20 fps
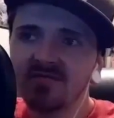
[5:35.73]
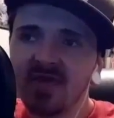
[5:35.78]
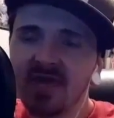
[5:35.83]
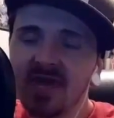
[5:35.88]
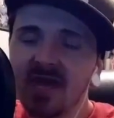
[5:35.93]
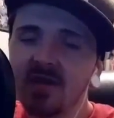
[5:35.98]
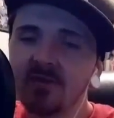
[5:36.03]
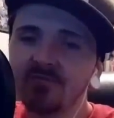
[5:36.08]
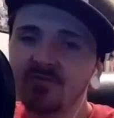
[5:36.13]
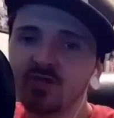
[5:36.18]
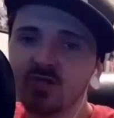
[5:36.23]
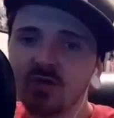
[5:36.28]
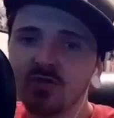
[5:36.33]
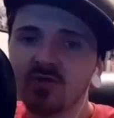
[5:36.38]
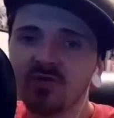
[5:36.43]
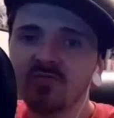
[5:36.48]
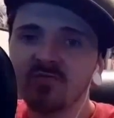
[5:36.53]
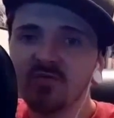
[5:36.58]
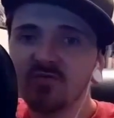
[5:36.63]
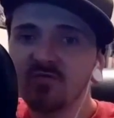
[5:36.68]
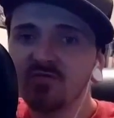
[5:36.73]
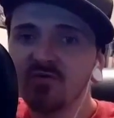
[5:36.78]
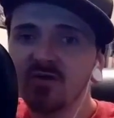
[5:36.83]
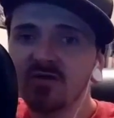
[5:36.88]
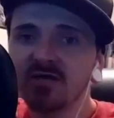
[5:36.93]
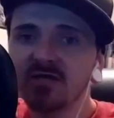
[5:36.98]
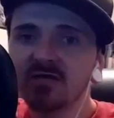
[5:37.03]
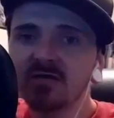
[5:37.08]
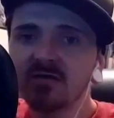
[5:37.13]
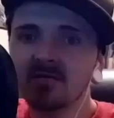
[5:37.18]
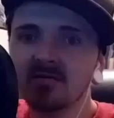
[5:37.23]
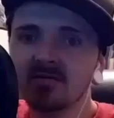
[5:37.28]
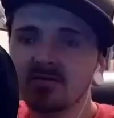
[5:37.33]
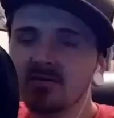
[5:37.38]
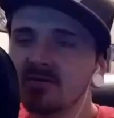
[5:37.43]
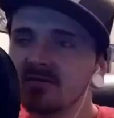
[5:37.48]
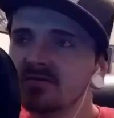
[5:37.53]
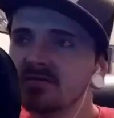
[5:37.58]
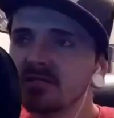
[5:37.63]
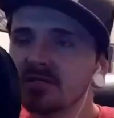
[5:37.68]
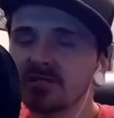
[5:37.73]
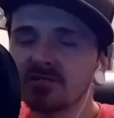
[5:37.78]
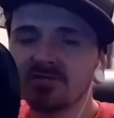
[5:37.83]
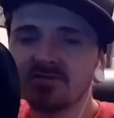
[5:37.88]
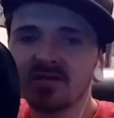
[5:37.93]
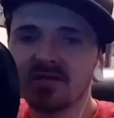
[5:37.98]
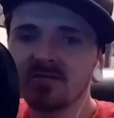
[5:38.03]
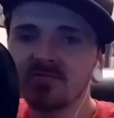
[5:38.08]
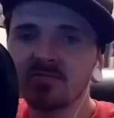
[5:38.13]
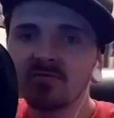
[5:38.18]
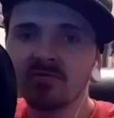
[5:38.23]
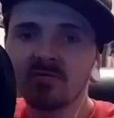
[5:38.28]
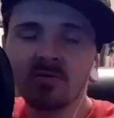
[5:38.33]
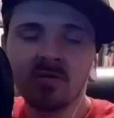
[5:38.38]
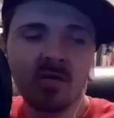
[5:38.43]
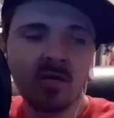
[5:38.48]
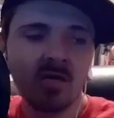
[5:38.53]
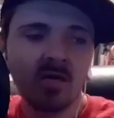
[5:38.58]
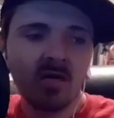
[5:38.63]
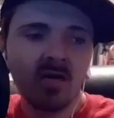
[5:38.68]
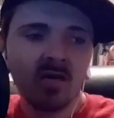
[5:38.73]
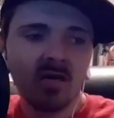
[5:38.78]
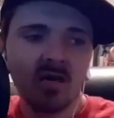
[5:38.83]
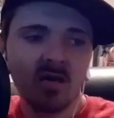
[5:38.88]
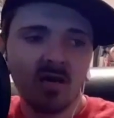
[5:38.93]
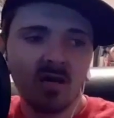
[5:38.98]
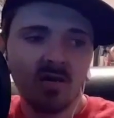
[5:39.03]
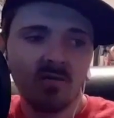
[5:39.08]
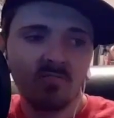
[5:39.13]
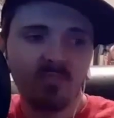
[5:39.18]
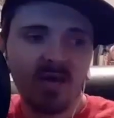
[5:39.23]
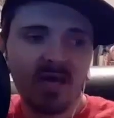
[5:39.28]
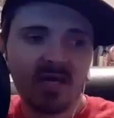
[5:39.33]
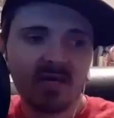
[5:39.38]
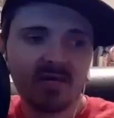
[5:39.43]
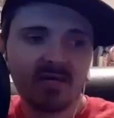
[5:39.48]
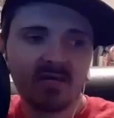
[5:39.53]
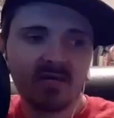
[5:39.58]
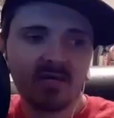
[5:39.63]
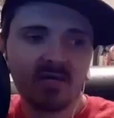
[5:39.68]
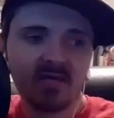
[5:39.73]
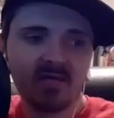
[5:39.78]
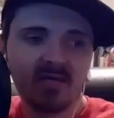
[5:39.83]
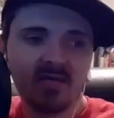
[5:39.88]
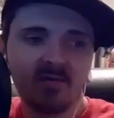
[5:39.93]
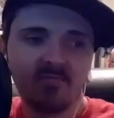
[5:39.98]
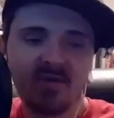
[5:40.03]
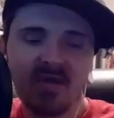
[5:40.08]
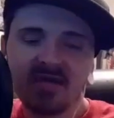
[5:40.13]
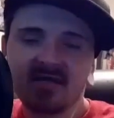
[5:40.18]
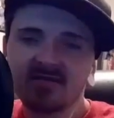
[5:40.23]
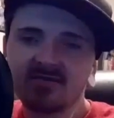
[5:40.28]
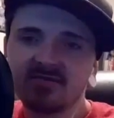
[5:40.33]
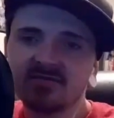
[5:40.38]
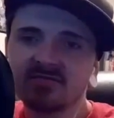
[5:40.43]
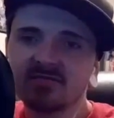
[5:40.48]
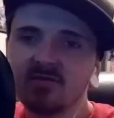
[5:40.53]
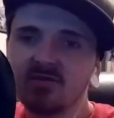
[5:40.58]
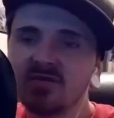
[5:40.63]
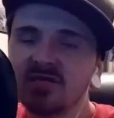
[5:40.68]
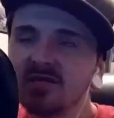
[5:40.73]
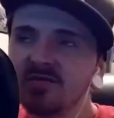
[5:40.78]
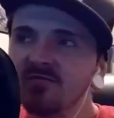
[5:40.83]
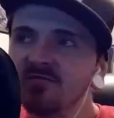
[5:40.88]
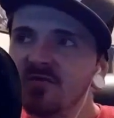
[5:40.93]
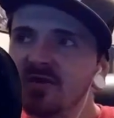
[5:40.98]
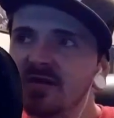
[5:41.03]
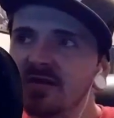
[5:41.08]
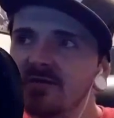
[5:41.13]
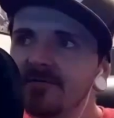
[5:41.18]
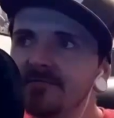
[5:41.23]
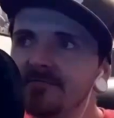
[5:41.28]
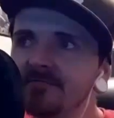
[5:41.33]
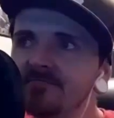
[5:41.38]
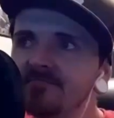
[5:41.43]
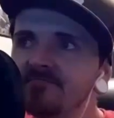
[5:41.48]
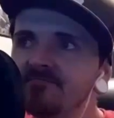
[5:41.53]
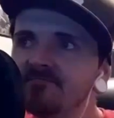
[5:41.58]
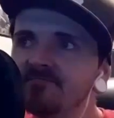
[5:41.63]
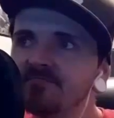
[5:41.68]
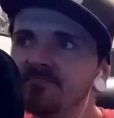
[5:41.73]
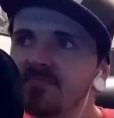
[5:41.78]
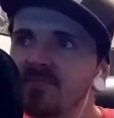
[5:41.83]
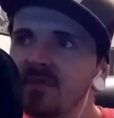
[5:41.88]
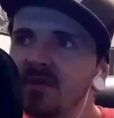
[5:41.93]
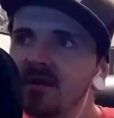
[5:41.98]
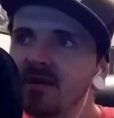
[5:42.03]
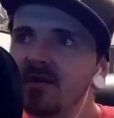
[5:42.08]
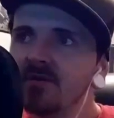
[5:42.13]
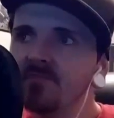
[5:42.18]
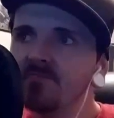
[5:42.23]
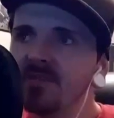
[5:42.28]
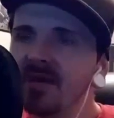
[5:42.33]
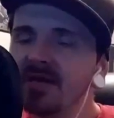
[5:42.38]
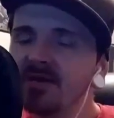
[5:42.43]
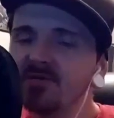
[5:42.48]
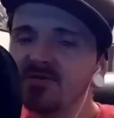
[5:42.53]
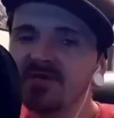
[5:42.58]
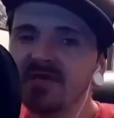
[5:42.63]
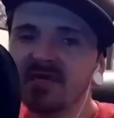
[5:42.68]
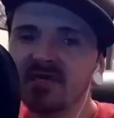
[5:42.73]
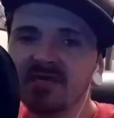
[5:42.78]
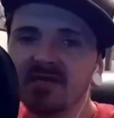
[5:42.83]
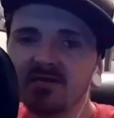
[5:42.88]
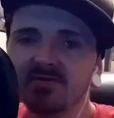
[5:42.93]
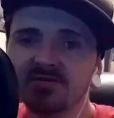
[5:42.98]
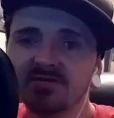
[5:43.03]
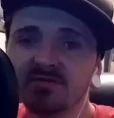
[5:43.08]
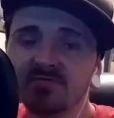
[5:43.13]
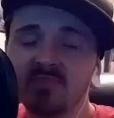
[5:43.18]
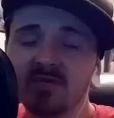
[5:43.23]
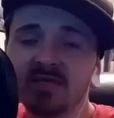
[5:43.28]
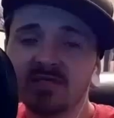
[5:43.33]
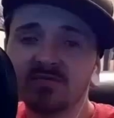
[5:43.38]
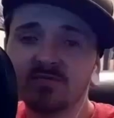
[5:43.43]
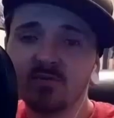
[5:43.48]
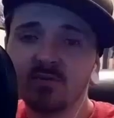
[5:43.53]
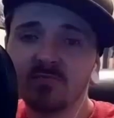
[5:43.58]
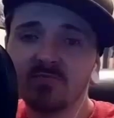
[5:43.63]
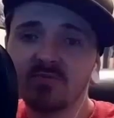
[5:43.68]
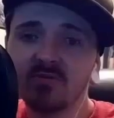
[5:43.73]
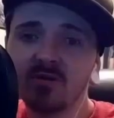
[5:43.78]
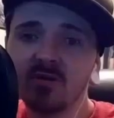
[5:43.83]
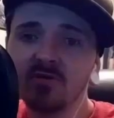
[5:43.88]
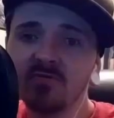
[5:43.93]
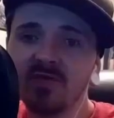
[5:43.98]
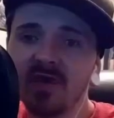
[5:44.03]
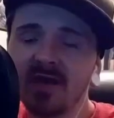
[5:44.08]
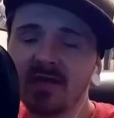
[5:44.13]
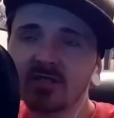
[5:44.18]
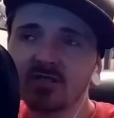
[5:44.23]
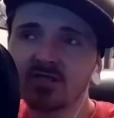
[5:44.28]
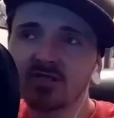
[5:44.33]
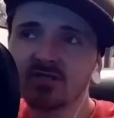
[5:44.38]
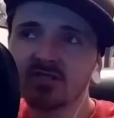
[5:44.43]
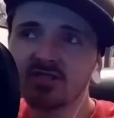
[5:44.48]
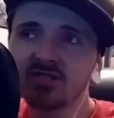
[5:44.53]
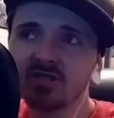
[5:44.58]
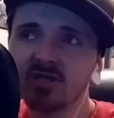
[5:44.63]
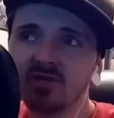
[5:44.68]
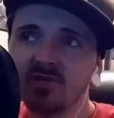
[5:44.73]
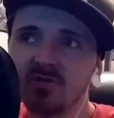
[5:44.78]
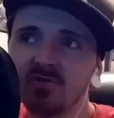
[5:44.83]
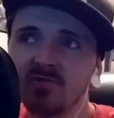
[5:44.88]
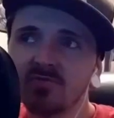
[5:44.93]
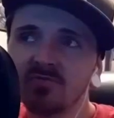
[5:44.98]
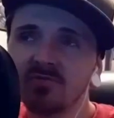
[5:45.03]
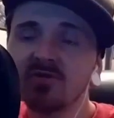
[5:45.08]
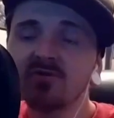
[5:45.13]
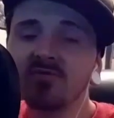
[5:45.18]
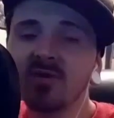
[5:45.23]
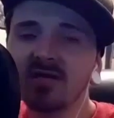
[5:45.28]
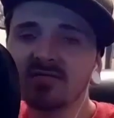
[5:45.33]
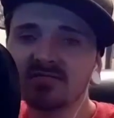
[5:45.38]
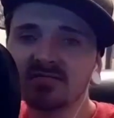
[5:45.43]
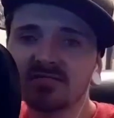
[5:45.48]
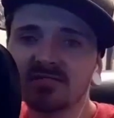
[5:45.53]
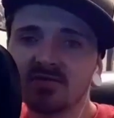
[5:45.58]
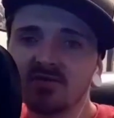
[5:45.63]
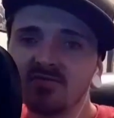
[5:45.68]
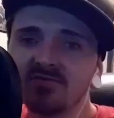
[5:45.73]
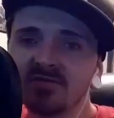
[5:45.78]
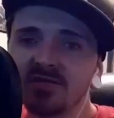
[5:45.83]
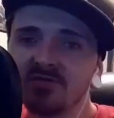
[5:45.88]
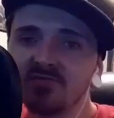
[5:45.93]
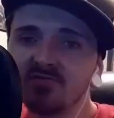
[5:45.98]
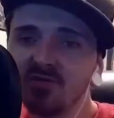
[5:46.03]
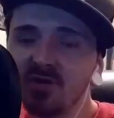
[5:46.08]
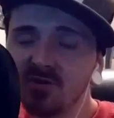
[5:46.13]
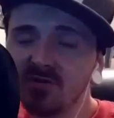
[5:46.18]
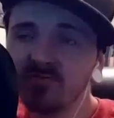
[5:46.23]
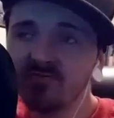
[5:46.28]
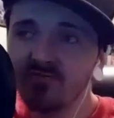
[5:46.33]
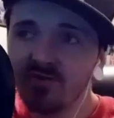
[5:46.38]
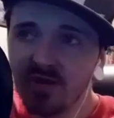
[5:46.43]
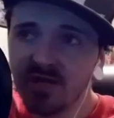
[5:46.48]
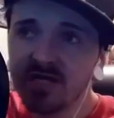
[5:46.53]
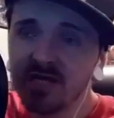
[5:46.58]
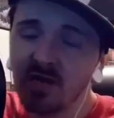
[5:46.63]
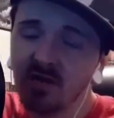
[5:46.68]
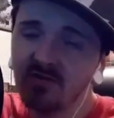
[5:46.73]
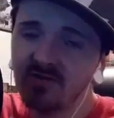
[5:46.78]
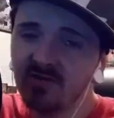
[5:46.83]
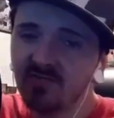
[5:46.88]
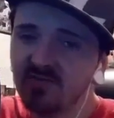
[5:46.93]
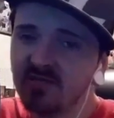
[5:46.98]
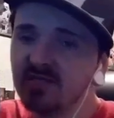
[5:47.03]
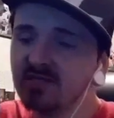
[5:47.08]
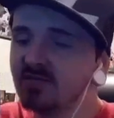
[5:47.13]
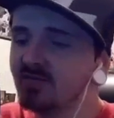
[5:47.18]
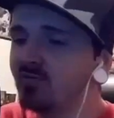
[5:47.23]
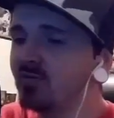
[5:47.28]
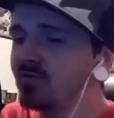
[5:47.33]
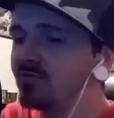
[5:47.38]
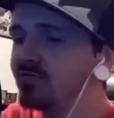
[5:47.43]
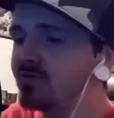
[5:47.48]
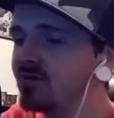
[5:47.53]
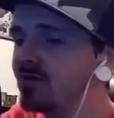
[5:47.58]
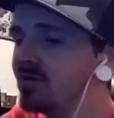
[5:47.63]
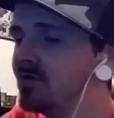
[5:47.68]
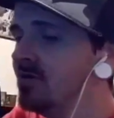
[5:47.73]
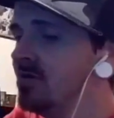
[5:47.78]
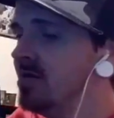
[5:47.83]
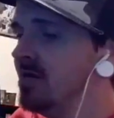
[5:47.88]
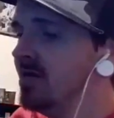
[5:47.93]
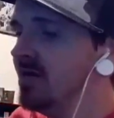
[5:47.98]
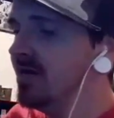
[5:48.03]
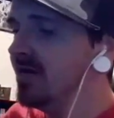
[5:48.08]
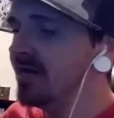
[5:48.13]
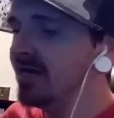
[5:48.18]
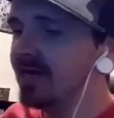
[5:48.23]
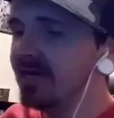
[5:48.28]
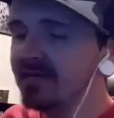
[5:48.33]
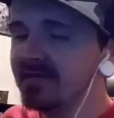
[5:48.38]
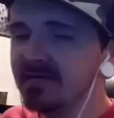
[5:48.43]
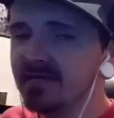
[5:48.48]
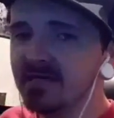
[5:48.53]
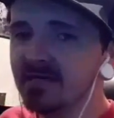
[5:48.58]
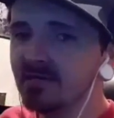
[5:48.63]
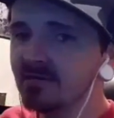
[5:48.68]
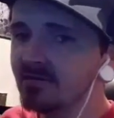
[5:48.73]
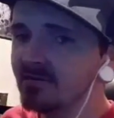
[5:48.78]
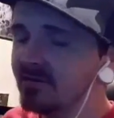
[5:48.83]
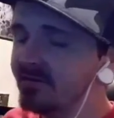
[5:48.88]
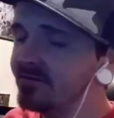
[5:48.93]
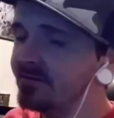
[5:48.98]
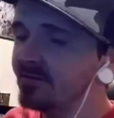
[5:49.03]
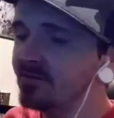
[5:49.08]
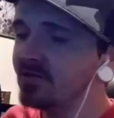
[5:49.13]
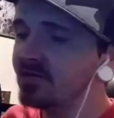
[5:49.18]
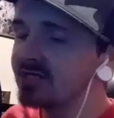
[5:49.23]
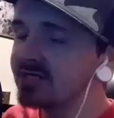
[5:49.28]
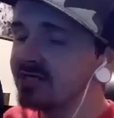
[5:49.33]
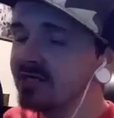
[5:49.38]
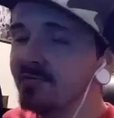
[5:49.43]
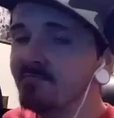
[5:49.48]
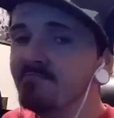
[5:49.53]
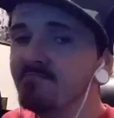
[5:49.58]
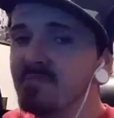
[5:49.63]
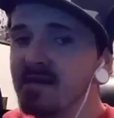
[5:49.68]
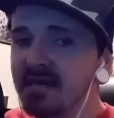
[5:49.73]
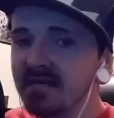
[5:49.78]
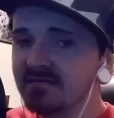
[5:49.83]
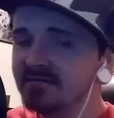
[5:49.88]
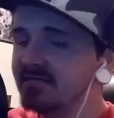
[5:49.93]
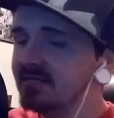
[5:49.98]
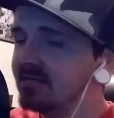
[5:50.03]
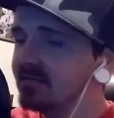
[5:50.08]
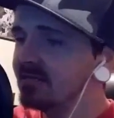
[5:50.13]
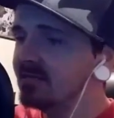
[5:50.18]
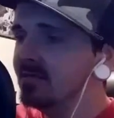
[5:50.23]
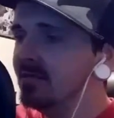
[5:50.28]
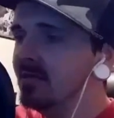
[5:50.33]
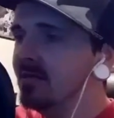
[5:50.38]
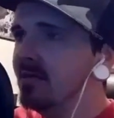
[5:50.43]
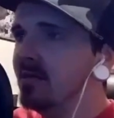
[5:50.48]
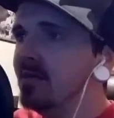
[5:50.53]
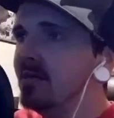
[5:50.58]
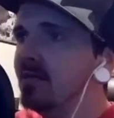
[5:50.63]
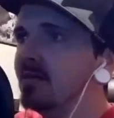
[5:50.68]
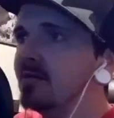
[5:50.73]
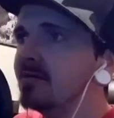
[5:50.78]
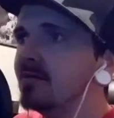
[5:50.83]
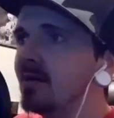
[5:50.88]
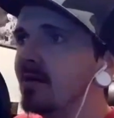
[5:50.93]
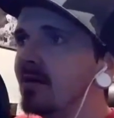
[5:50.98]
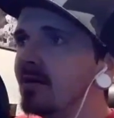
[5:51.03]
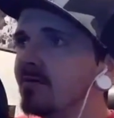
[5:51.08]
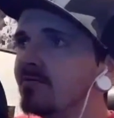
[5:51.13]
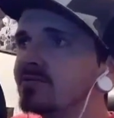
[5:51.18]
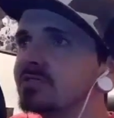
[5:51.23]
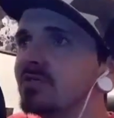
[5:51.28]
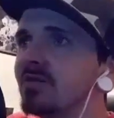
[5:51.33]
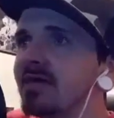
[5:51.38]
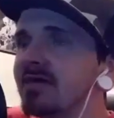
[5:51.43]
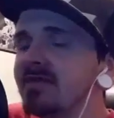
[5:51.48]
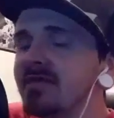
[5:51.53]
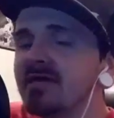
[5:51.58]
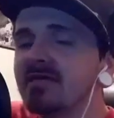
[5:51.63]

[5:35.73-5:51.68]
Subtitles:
they have showed of it running looks incredible. Back at the Sony event, back when they announced the PS4 Pro, they actually showed Horizon Zero Dawn running on the PS4 Pro, and it looked amazing. So